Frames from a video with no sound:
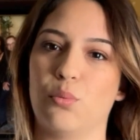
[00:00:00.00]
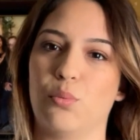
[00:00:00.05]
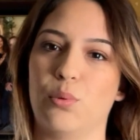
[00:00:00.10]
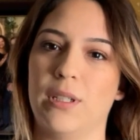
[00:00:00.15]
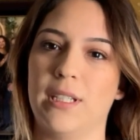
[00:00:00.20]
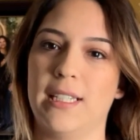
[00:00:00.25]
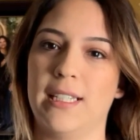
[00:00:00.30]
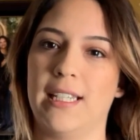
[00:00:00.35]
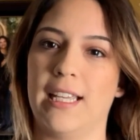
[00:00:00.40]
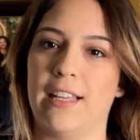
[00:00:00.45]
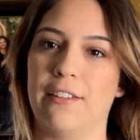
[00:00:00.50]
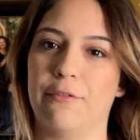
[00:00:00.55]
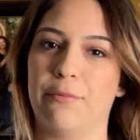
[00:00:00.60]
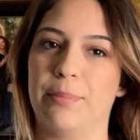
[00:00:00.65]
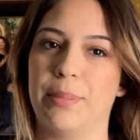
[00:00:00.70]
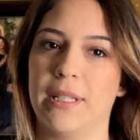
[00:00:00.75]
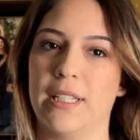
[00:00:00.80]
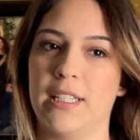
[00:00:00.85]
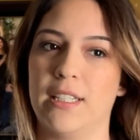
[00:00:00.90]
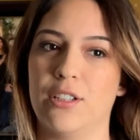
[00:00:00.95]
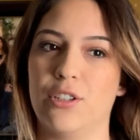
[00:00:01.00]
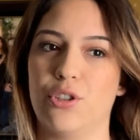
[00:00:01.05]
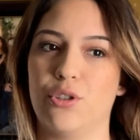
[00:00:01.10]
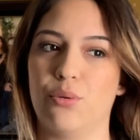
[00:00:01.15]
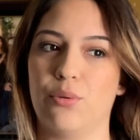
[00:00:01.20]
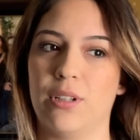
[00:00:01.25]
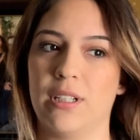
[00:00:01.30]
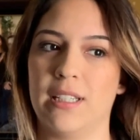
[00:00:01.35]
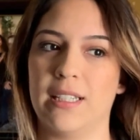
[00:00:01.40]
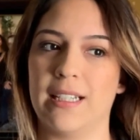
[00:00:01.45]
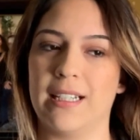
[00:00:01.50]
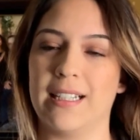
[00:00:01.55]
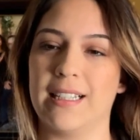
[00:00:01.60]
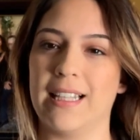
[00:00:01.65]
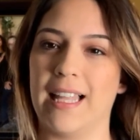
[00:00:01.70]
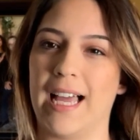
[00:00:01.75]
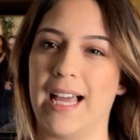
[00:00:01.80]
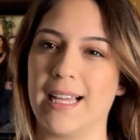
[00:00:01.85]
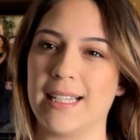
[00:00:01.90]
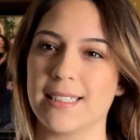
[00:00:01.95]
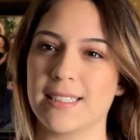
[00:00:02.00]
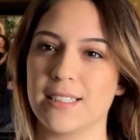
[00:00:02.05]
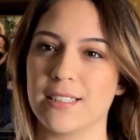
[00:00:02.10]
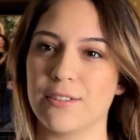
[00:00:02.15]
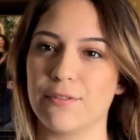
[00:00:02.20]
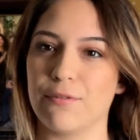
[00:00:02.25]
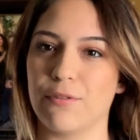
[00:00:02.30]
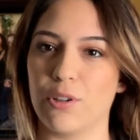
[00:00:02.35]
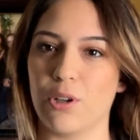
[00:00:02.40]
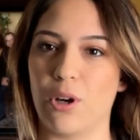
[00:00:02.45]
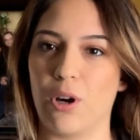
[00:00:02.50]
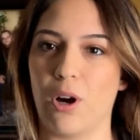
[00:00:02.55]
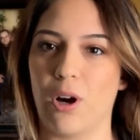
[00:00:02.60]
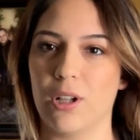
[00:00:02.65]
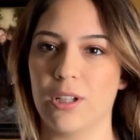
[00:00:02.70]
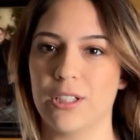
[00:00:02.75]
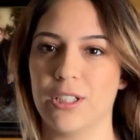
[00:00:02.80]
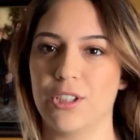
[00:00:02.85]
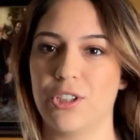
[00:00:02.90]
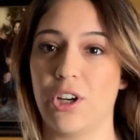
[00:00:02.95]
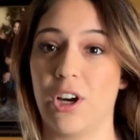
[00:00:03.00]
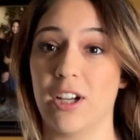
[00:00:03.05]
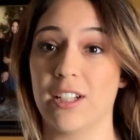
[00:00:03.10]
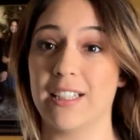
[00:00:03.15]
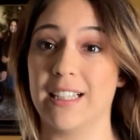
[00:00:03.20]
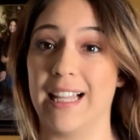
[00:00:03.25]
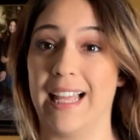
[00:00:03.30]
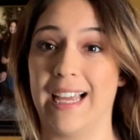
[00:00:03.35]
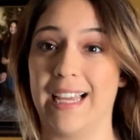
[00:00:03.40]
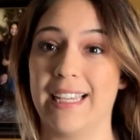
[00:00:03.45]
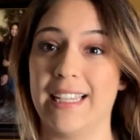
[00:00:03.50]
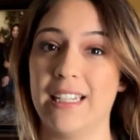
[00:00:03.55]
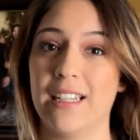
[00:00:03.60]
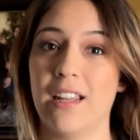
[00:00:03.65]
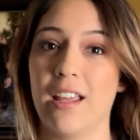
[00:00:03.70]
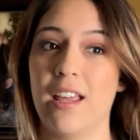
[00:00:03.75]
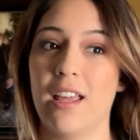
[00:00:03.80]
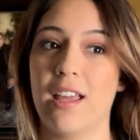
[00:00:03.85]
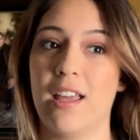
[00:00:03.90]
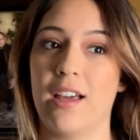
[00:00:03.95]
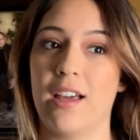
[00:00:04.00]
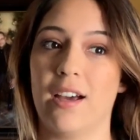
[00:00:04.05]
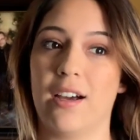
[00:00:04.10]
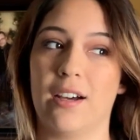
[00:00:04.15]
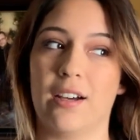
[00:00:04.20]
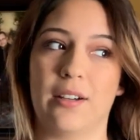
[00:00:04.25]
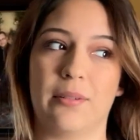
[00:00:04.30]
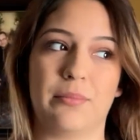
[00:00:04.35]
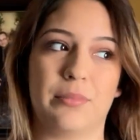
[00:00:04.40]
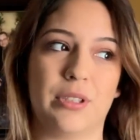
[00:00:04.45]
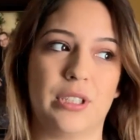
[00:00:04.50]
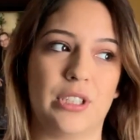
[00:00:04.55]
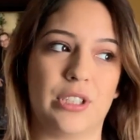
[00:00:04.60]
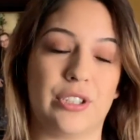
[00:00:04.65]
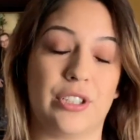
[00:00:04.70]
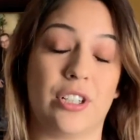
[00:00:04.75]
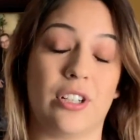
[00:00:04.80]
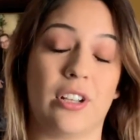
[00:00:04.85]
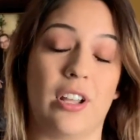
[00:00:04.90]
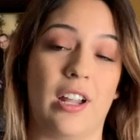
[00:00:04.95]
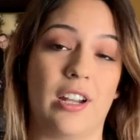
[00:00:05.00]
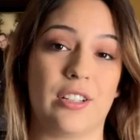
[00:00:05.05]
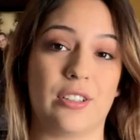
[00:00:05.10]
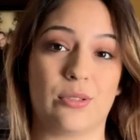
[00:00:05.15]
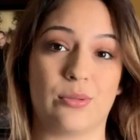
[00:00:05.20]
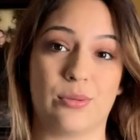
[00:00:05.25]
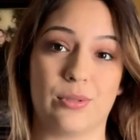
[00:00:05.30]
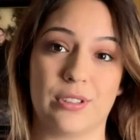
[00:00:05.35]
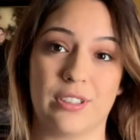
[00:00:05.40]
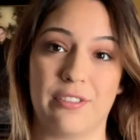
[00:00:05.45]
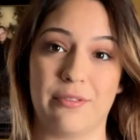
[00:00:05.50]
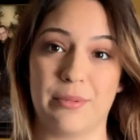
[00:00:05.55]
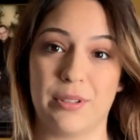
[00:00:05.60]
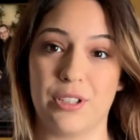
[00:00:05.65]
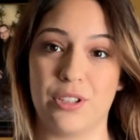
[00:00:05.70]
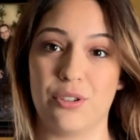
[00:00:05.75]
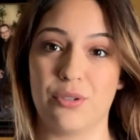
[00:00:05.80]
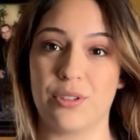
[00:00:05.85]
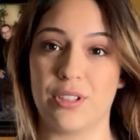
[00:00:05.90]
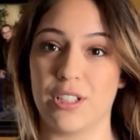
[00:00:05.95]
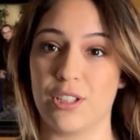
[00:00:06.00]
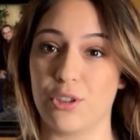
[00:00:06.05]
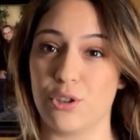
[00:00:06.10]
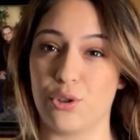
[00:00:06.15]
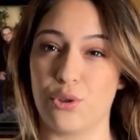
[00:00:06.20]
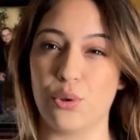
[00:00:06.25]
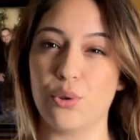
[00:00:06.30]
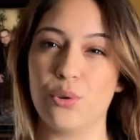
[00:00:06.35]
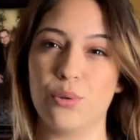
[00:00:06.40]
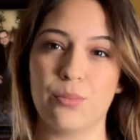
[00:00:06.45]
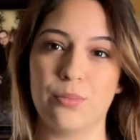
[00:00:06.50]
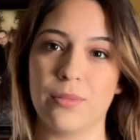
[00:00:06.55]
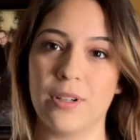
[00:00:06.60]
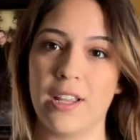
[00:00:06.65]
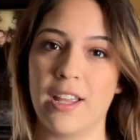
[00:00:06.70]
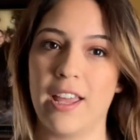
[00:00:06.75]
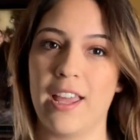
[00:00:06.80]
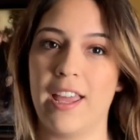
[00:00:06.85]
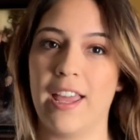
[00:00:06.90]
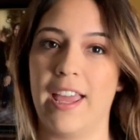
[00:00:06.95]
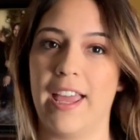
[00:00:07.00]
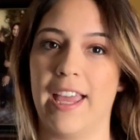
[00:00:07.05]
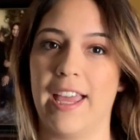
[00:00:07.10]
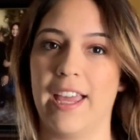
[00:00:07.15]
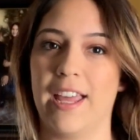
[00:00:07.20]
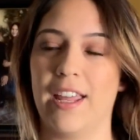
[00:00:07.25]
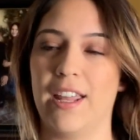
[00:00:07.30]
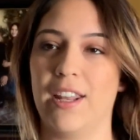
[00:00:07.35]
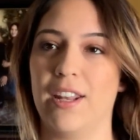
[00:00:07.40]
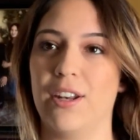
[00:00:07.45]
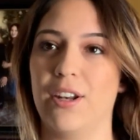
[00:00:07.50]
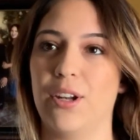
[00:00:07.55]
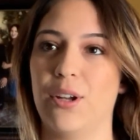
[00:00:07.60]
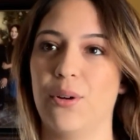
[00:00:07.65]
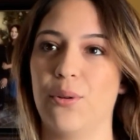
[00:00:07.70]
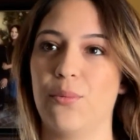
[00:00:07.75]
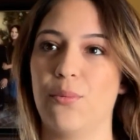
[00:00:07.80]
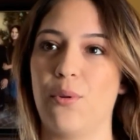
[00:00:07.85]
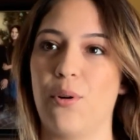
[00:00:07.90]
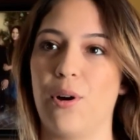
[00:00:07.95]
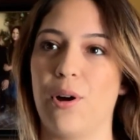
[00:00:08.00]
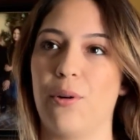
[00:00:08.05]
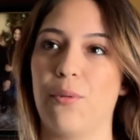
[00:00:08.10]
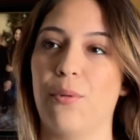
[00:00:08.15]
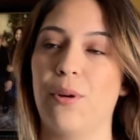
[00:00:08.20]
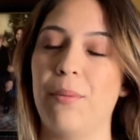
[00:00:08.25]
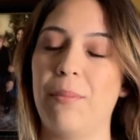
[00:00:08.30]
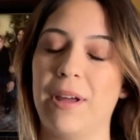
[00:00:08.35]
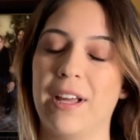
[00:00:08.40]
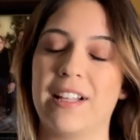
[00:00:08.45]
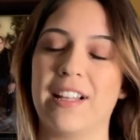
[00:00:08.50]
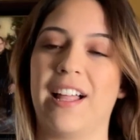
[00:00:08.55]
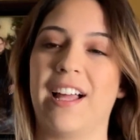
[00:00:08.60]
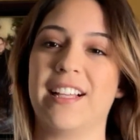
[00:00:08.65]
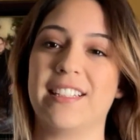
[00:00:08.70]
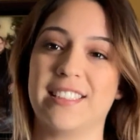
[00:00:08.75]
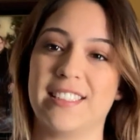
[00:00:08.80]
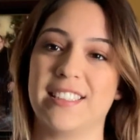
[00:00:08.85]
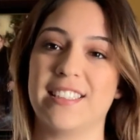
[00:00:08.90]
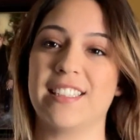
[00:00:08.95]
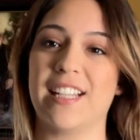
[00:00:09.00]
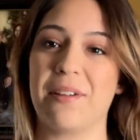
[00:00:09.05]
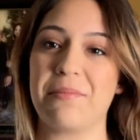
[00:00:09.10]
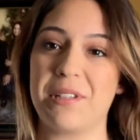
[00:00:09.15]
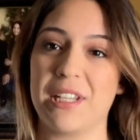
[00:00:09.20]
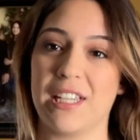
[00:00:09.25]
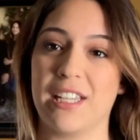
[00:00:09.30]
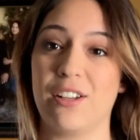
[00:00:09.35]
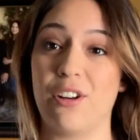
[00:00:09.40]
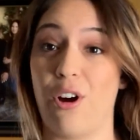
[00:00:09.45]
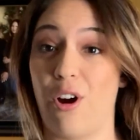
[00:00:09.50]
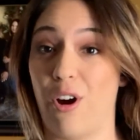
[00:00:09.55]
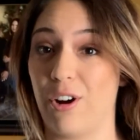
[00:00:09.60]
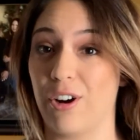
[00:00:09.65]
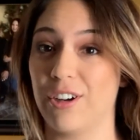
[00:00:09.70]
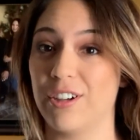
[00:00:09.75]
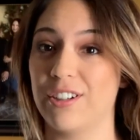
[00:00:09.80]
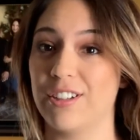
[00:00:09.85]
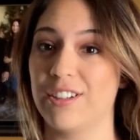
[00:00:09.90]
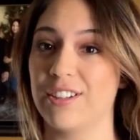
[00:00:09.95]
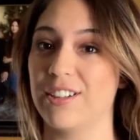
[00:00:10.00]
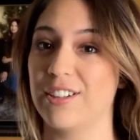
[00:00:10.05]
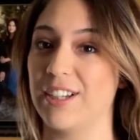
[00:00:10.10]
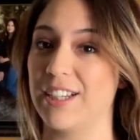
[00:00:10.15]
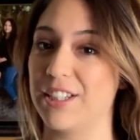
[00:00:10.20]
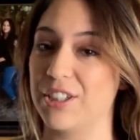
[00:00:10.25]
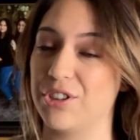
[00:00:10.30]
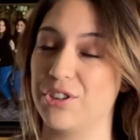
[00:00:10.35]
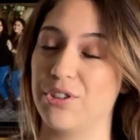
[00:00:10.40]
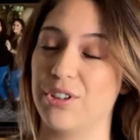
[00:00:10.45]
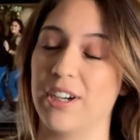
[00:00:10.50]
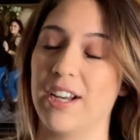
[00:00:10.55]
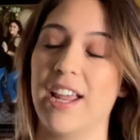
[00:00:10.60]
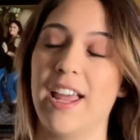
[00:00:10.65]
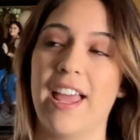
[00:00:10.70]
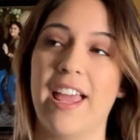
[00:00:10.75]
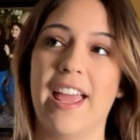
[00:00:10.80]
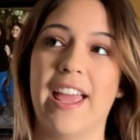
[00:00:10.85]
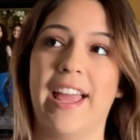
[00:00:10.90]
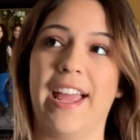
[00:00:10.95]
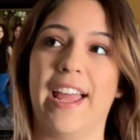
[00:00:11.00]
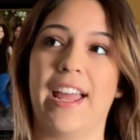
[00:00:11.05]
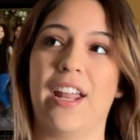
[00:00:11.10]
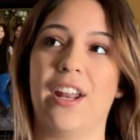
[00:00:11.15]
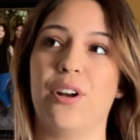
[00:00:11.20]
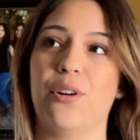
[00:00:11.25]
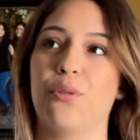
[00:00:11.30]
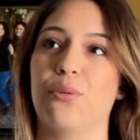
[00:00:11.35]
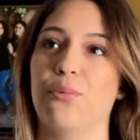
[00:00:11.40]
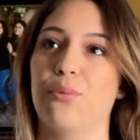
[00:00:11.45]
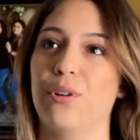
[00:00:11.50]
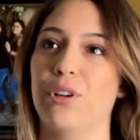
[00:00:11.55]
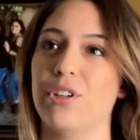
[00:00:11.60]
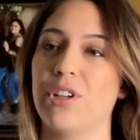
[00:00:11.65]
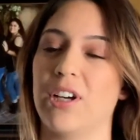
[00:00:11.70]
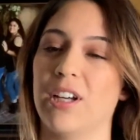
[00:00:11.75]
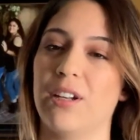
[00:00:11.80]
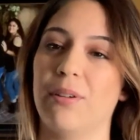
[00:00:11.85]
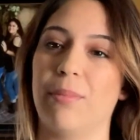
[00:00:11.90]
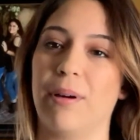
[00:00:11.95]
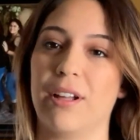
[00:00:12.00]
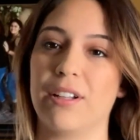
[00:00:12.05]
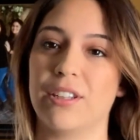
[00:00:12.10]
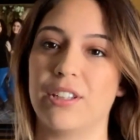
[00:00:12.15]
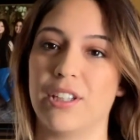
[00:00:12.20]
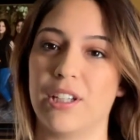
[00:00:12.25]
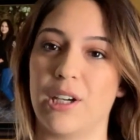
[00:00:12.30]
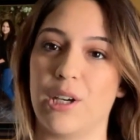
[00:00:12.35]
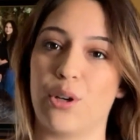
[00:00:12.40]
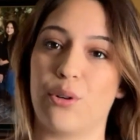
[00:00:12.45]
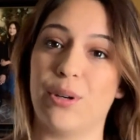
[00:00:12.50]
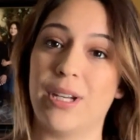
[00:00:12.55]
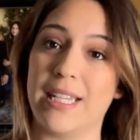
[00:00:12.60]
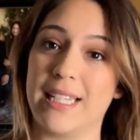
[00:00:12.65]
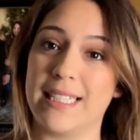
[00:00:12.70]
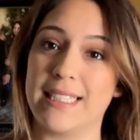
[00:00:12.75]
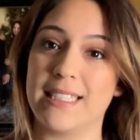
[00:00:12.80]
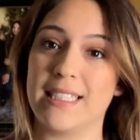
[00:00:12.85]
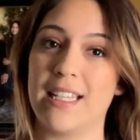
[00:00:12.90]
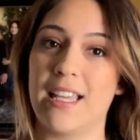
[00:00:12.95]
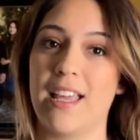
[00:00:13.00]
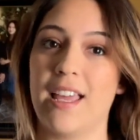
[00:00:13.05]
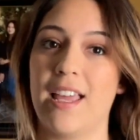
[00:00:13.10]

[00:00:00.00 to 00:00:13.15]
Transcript: we have been doing class for college online. I'm pretty sure a lot of schools have been using Zoom. And well, one of my classes, I'm taking art history, and we're talking about the Greeks